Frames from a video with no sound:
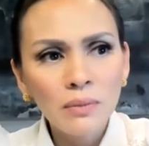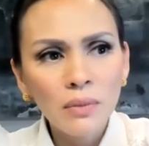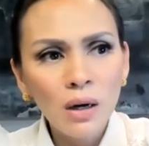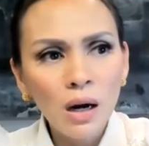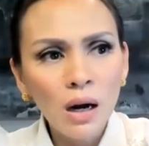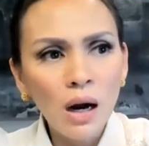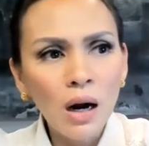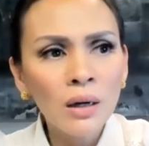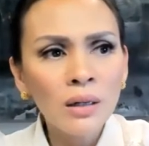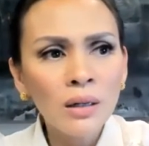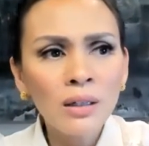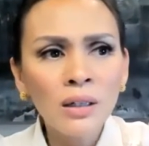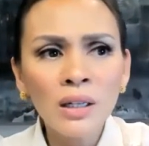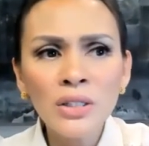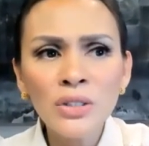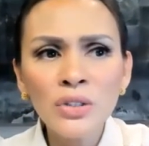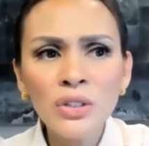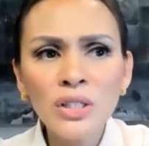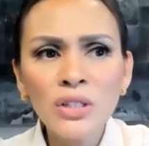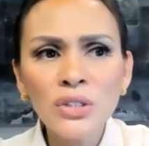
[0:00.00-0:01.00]
Our
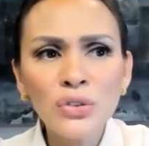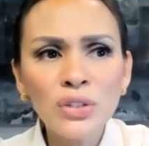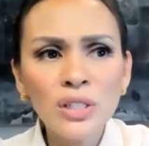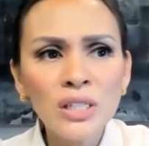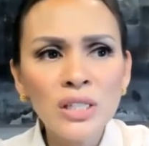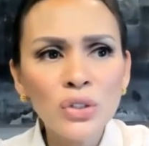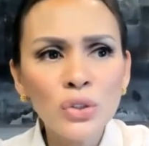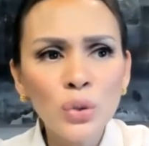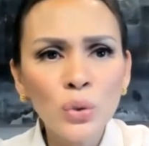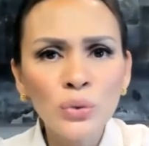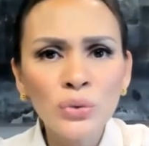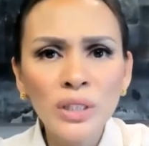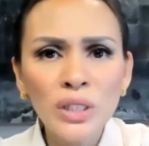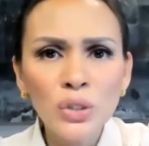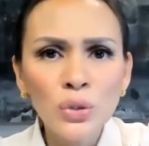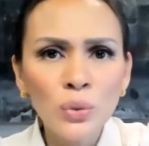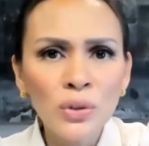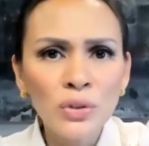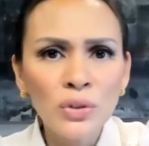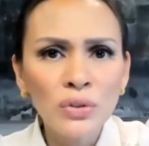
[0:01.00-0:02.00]
country is really so
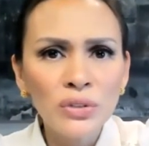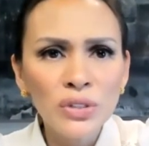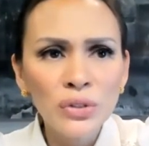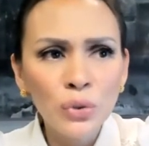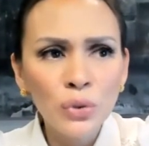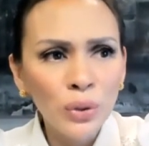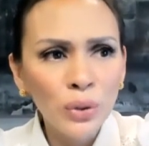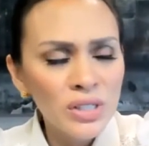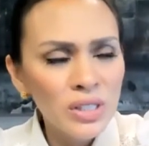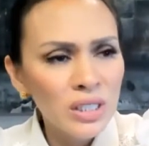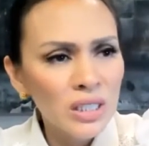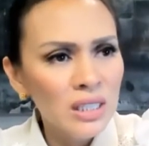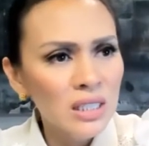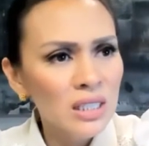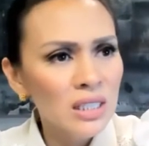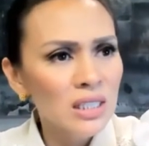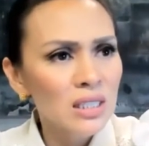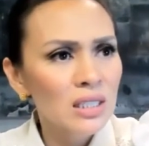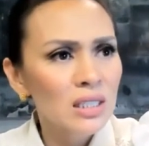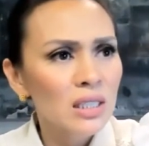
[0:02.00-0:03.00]
rich with
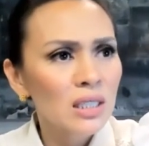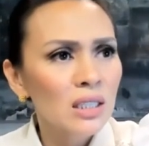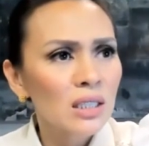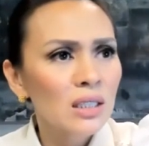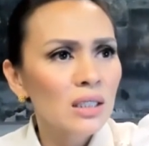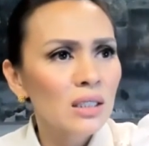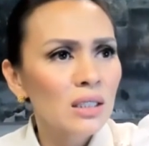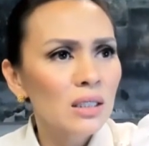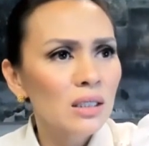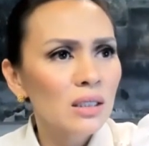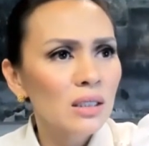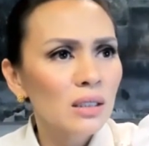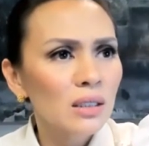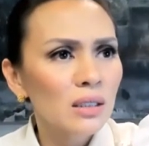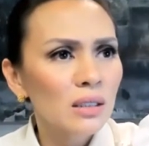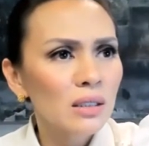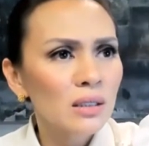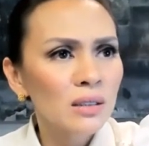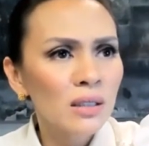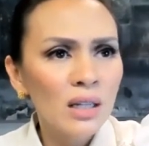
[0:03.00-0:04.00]
resources,
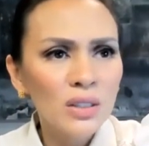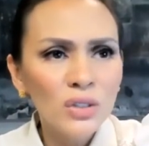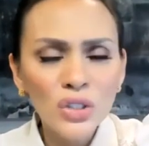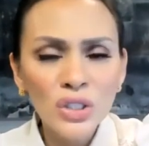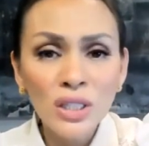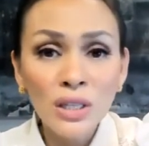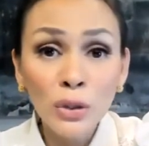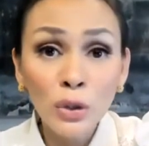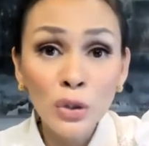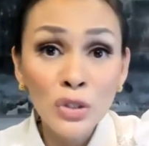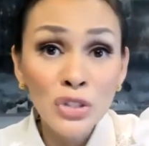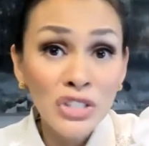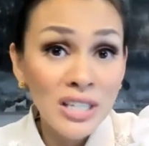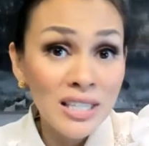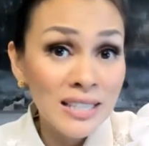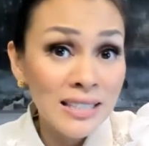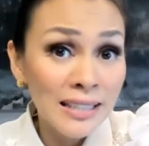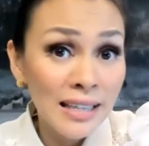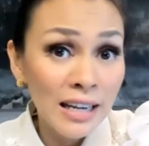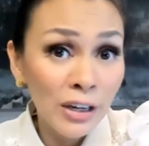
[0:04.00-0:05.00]
not just in the
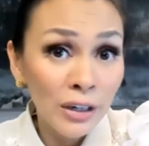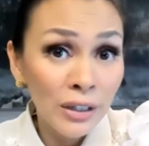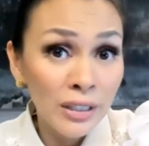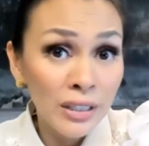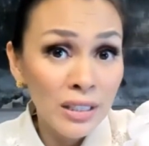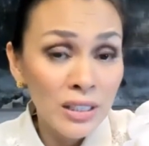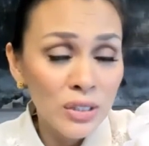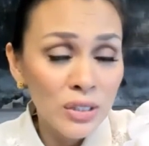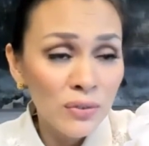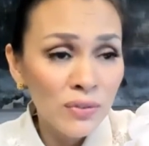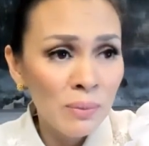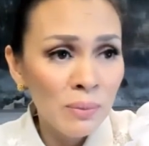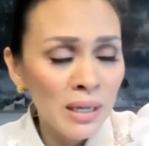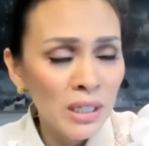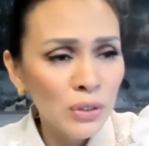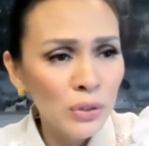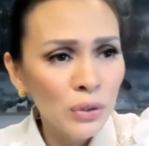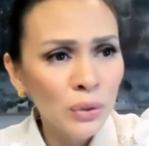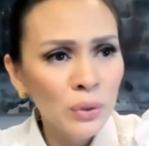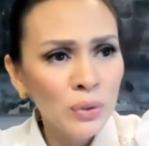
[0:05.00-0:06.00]
congested areas of the
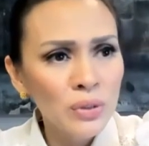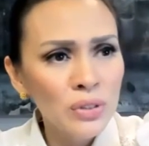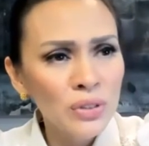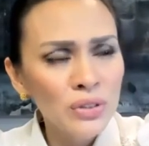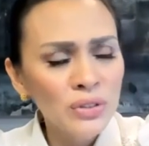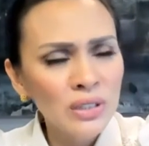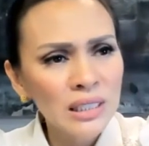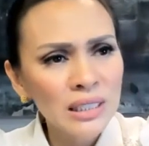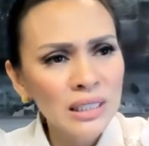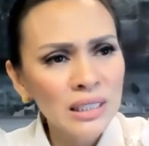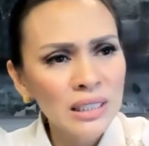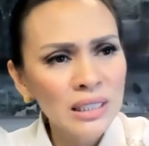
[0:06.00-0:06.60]
metros, really.